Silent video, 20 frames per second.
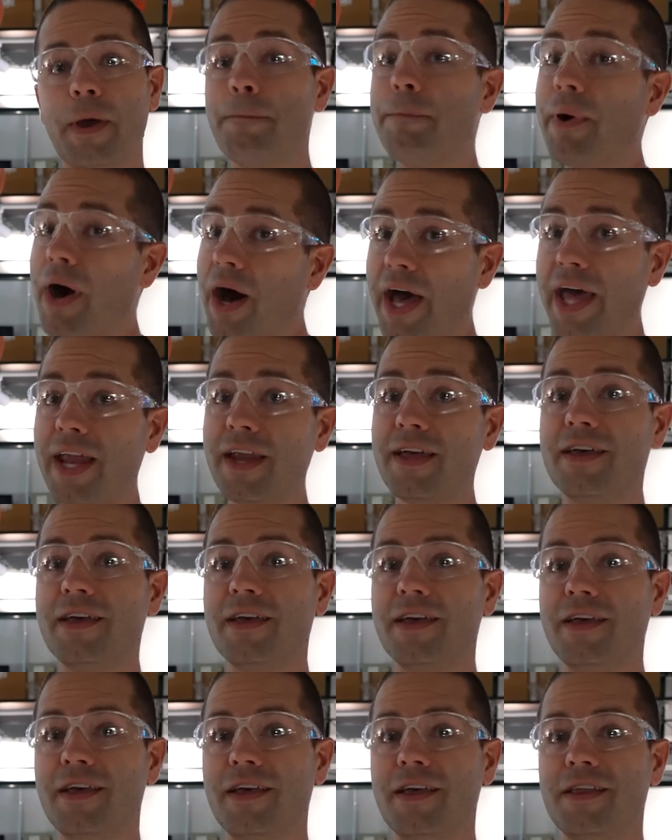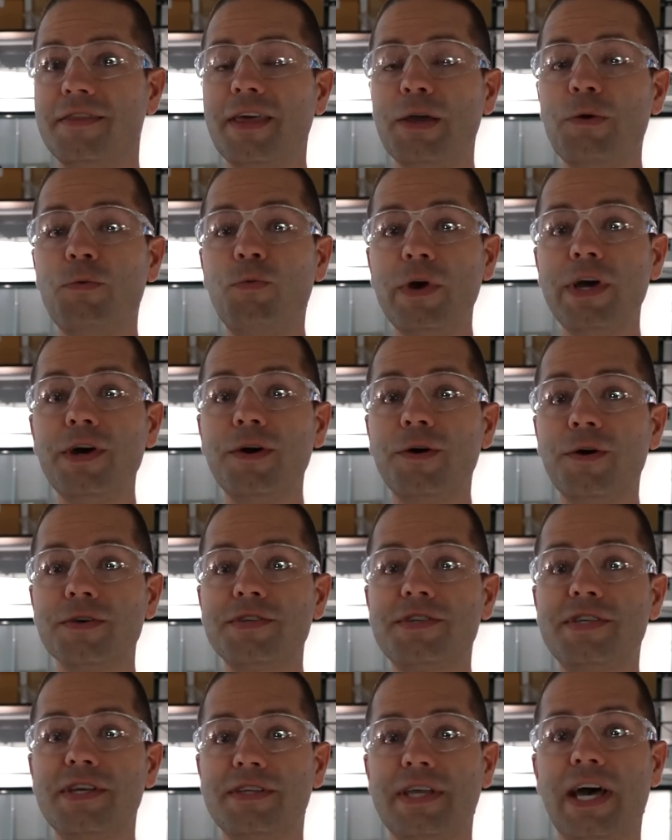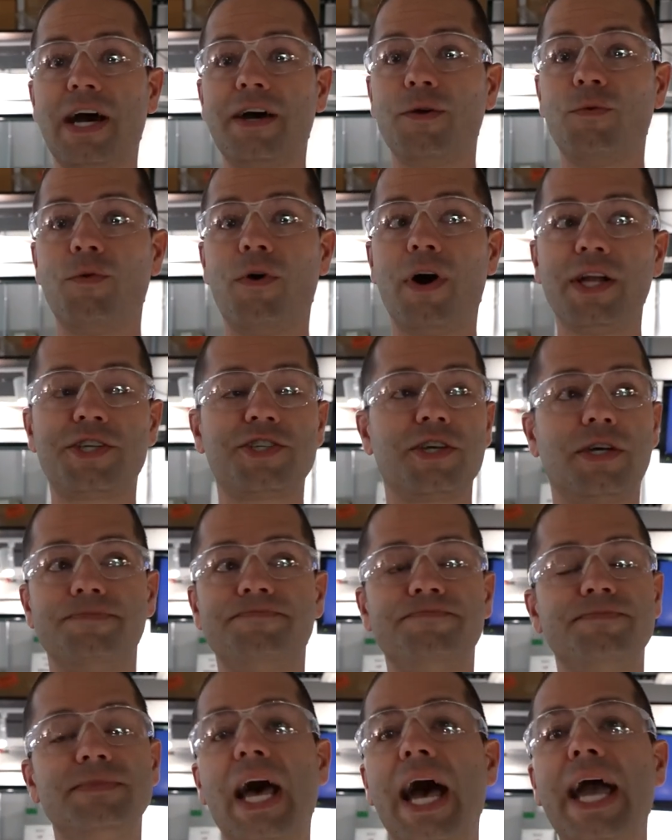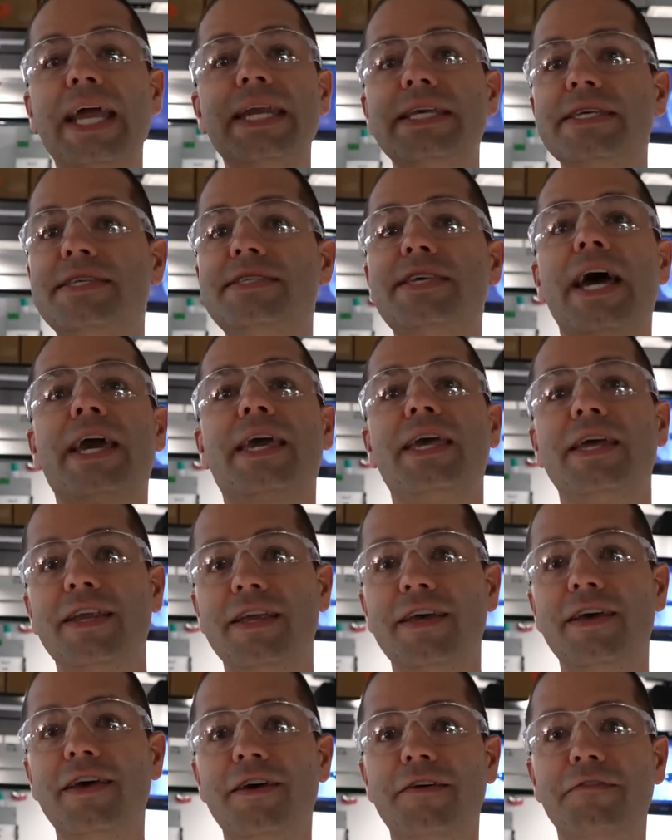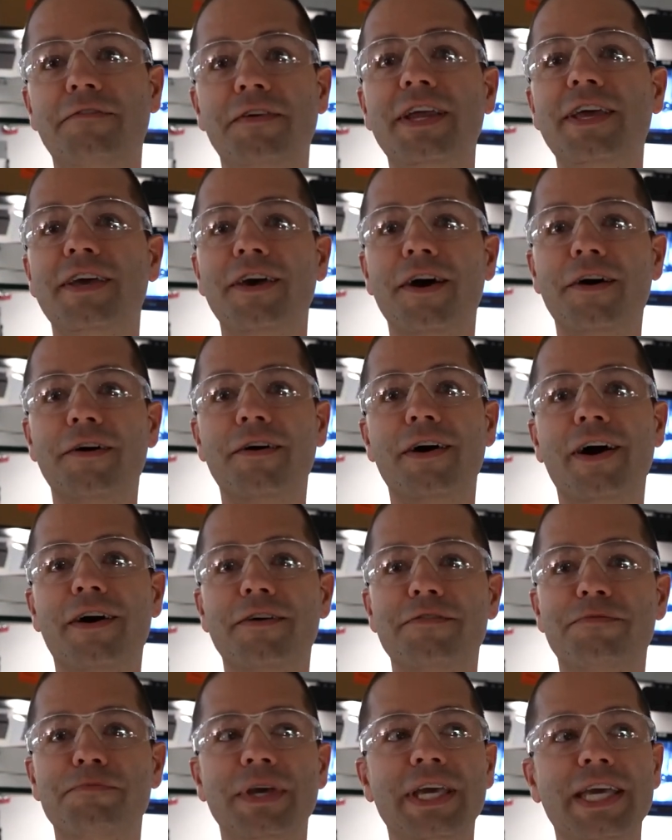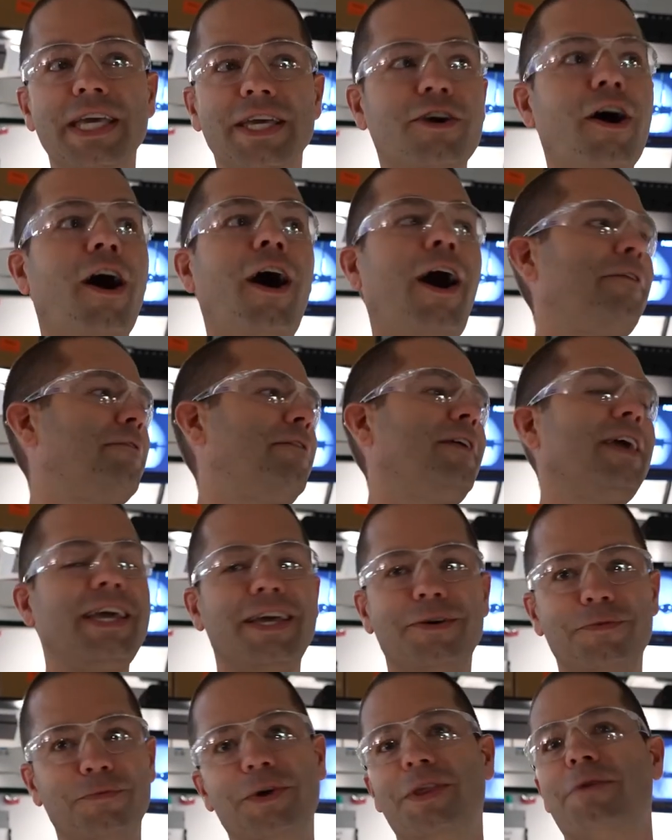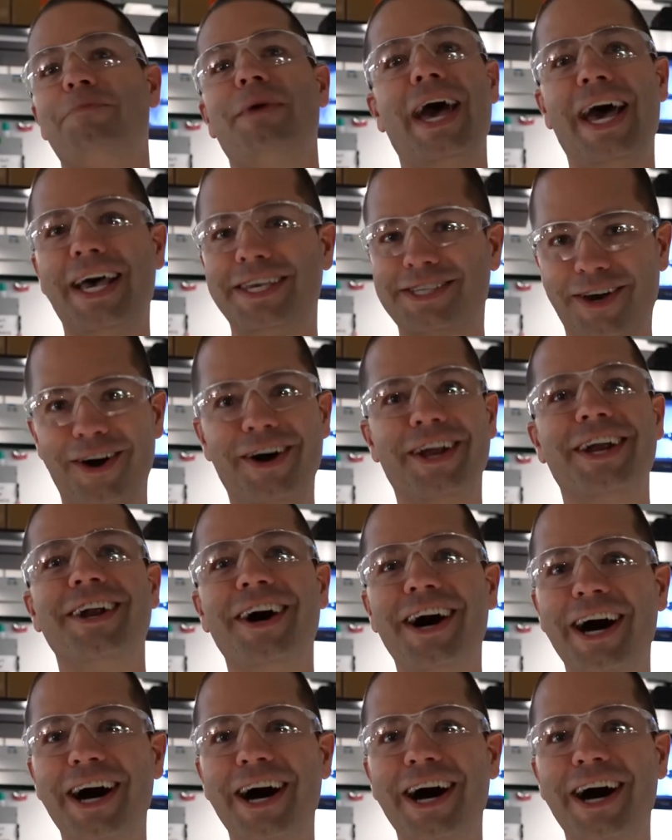but they will sit down and watch a 90-second video of me coughing with a mask on and